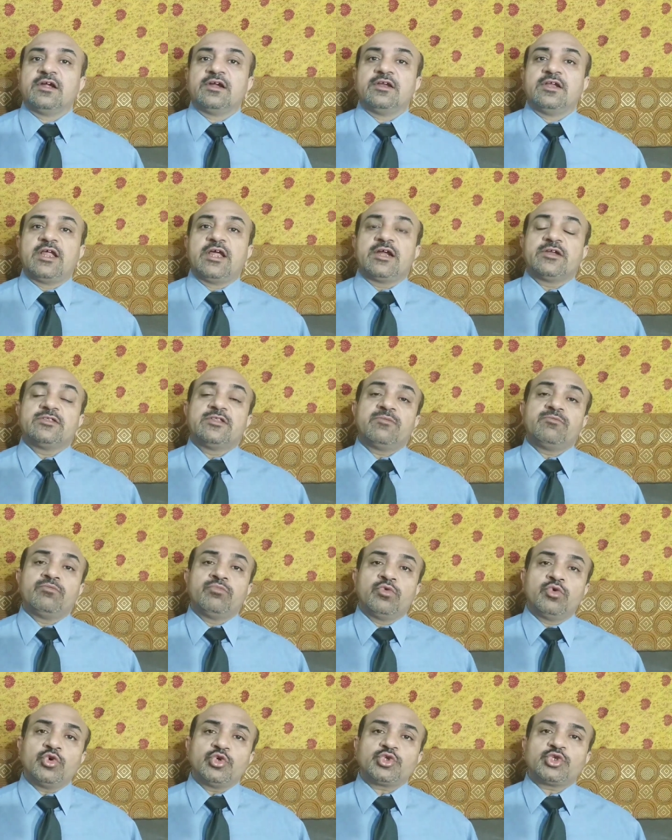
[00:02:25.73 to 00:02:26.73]
that the
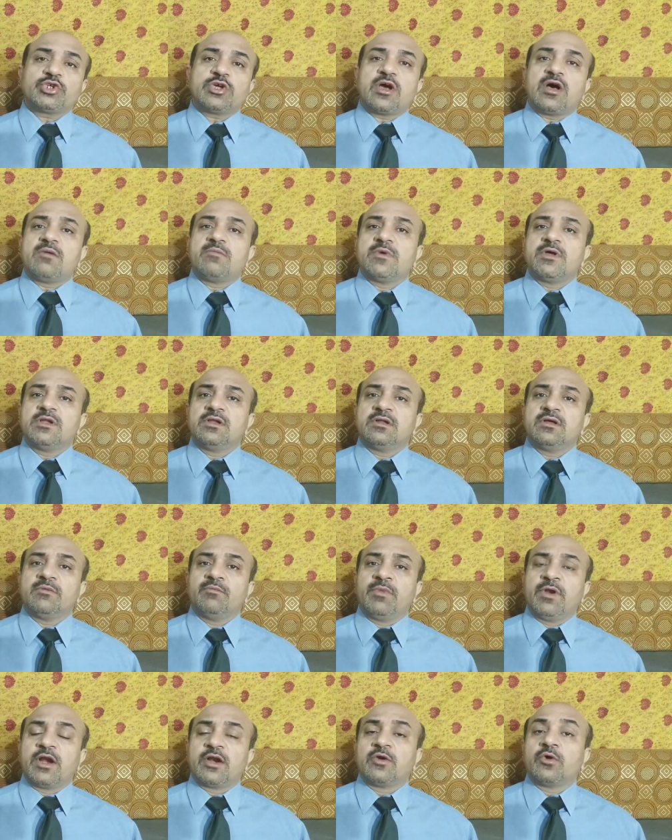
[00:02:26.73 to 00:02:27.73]
most common
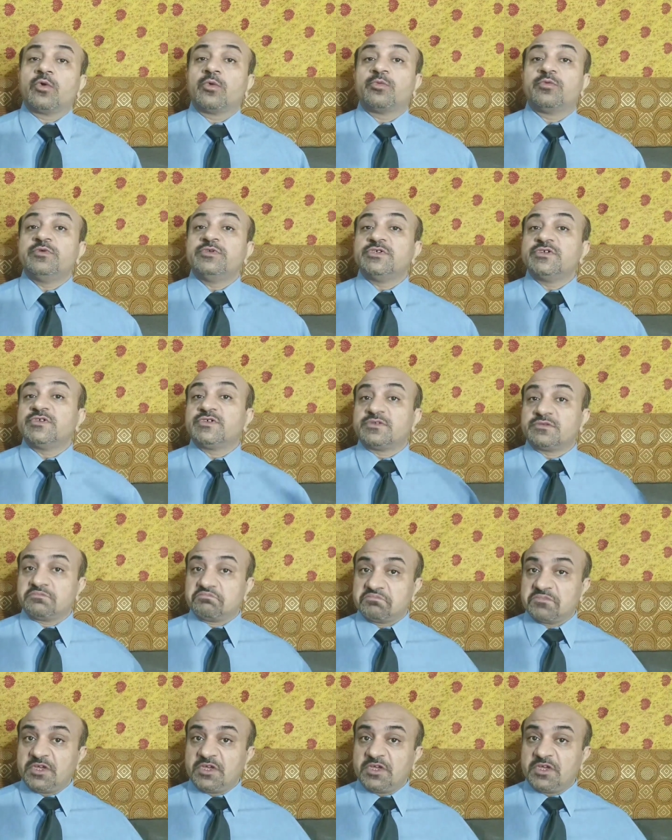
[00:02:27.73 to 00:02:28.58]
blood group which is